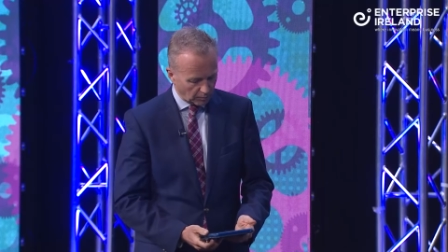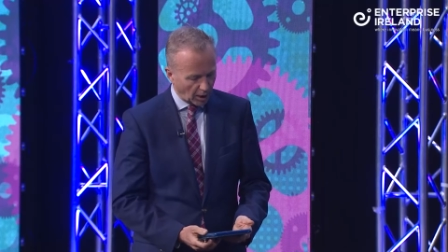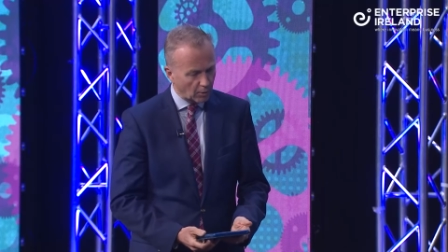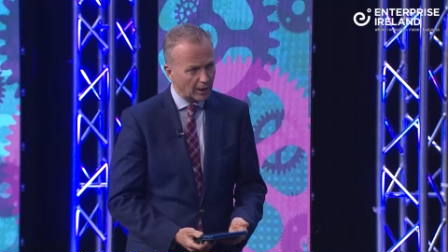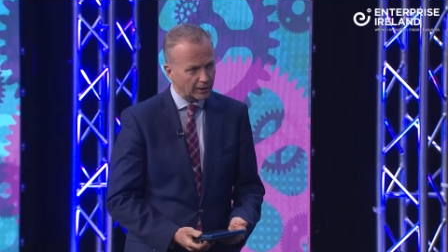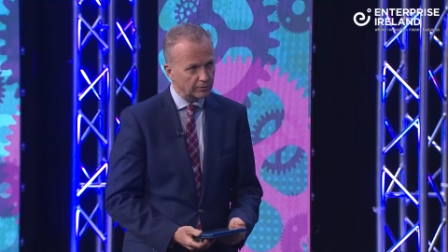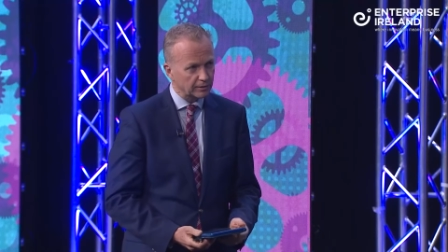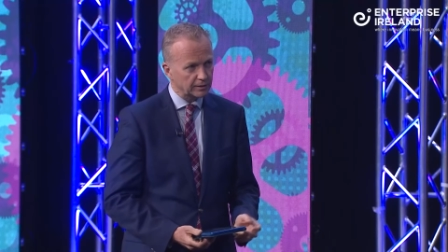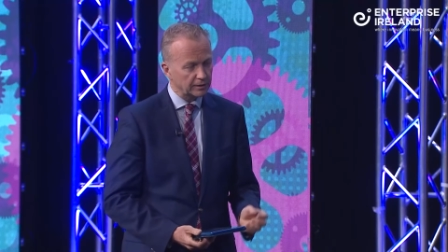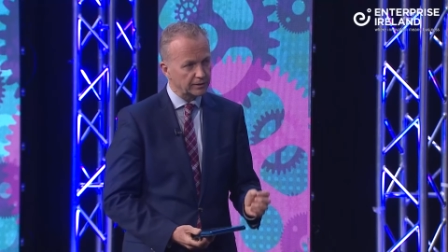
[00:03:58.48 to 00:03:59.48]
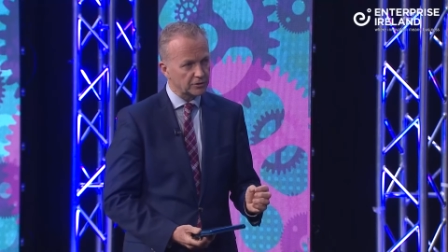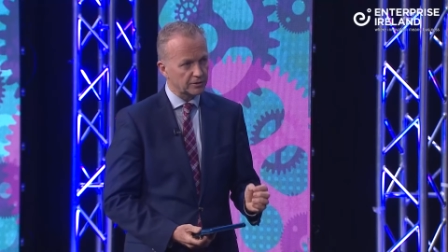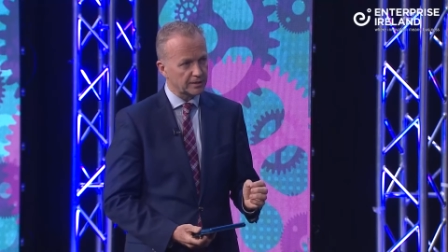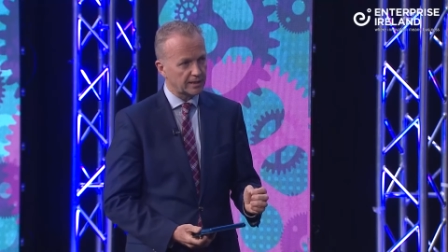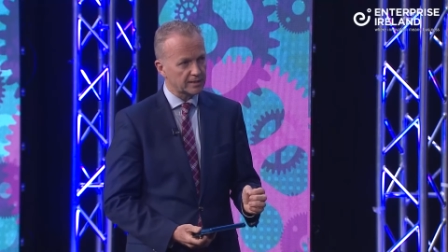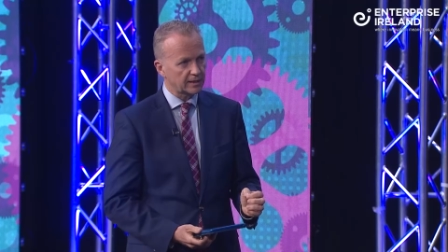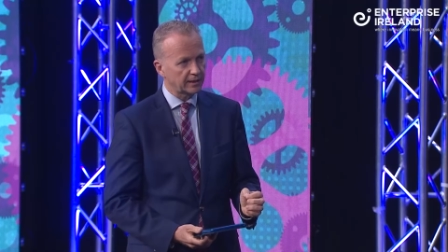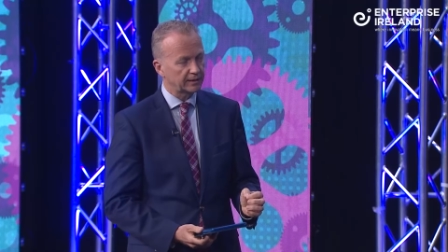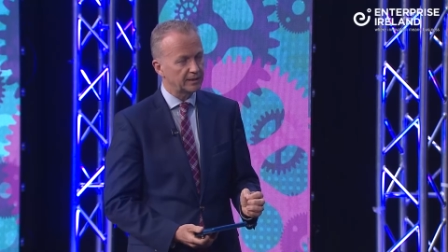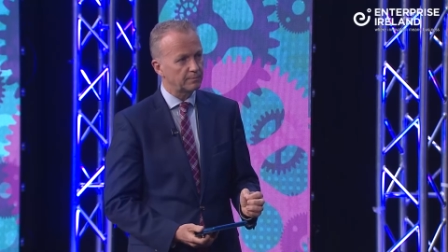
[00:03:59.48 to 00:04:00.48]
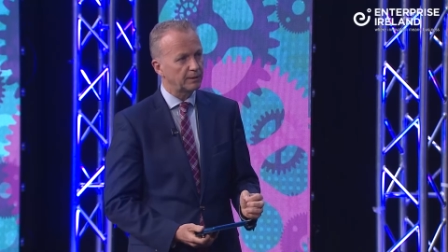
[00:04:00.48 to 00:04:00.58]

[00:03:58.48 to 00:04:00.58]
How accurate is your test likely to